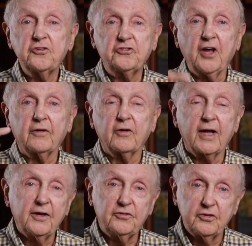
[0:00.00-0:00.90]

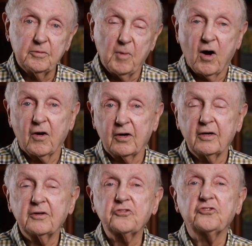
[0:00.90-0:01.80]
segregation
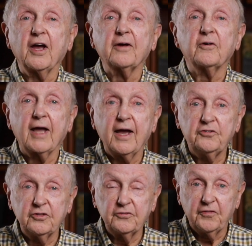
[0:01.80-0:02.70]
tomorrow,
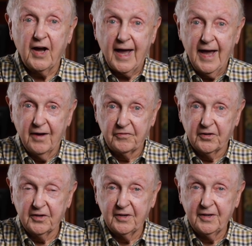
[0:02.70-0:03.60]
segregation
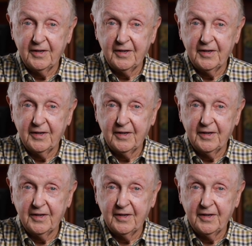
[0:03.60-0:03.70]
forever.